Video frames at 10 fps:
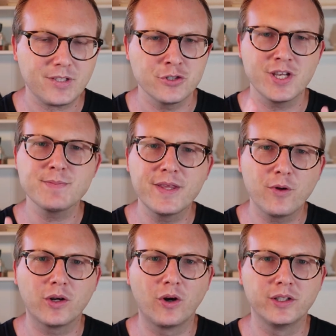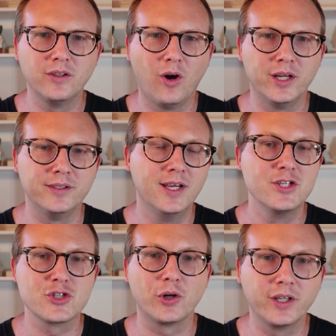So that's my thought on
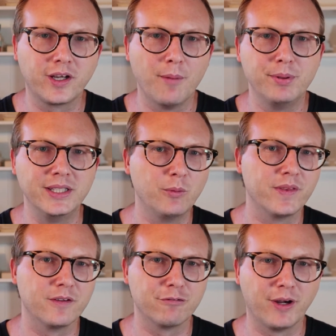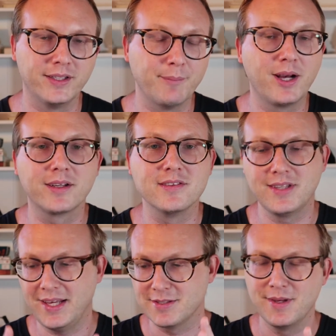starting a company with a friend. I'm not going to
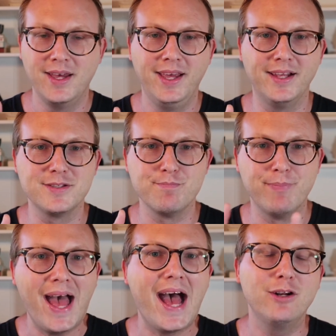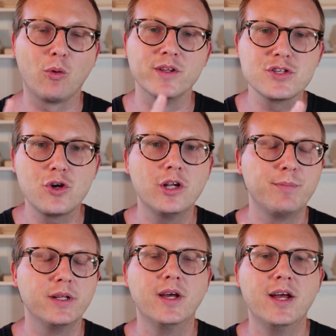say it's bad or it's good,
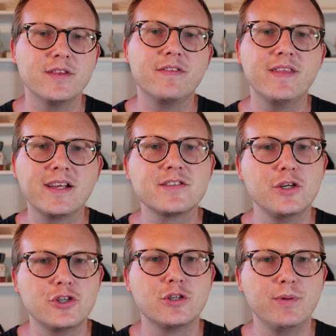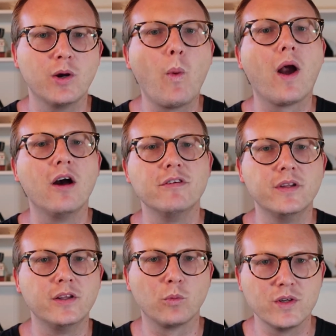but the things that you should be aware of
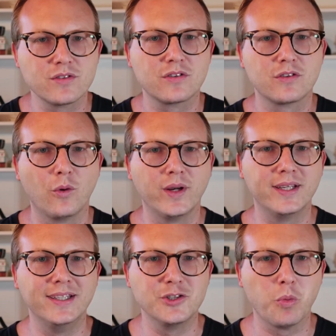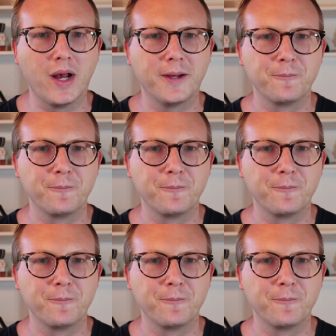and the risks going each way.